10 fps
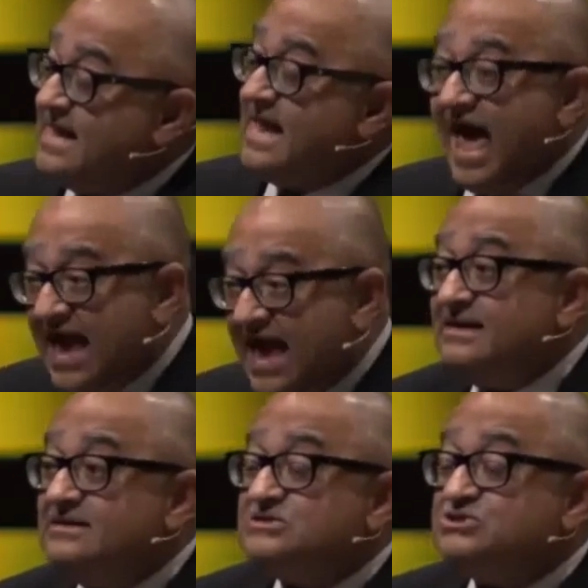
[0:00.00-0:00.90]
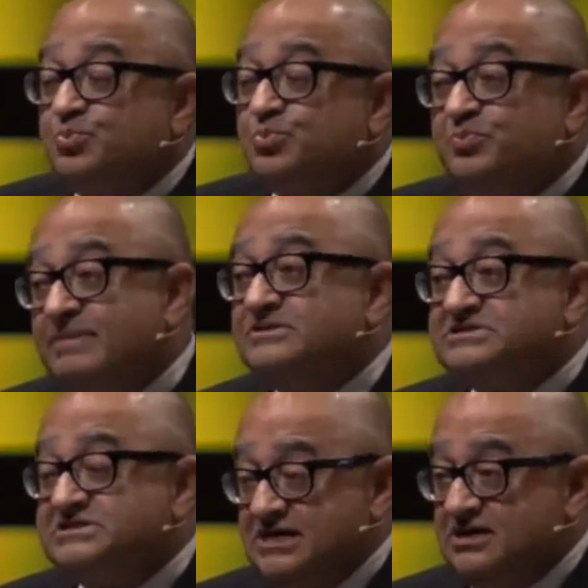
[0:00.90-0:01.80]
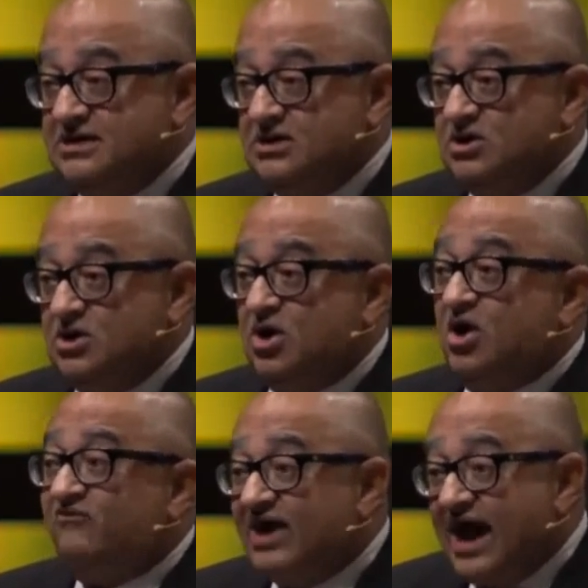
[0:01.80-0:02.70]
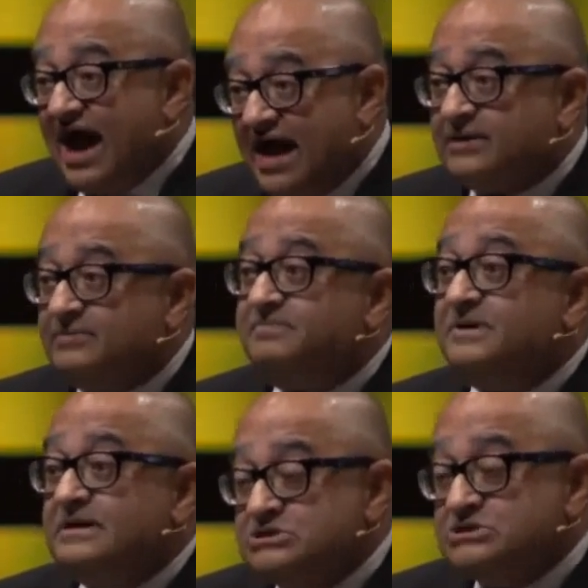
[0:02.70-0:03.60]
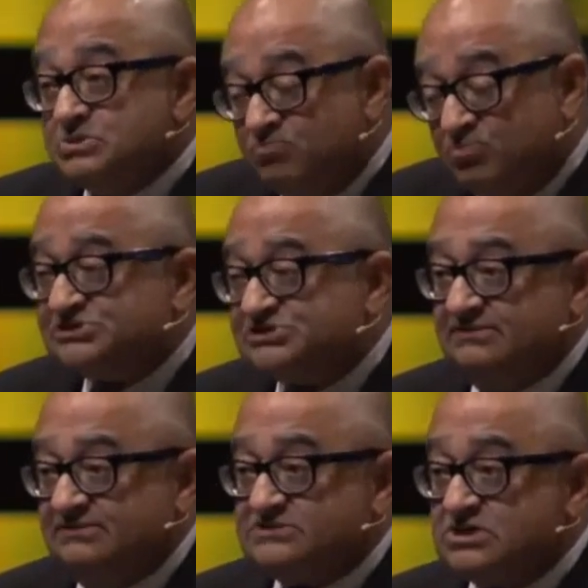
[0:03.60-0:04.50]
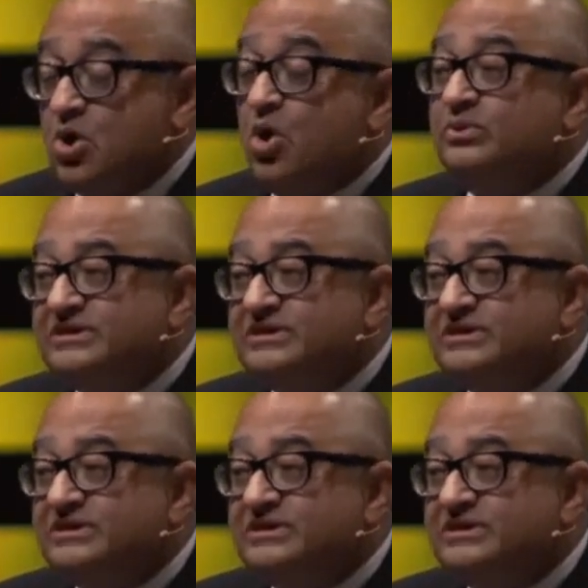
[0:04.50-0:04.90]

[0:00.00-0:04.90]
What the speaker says: and the supremacy of Arab Muslims over the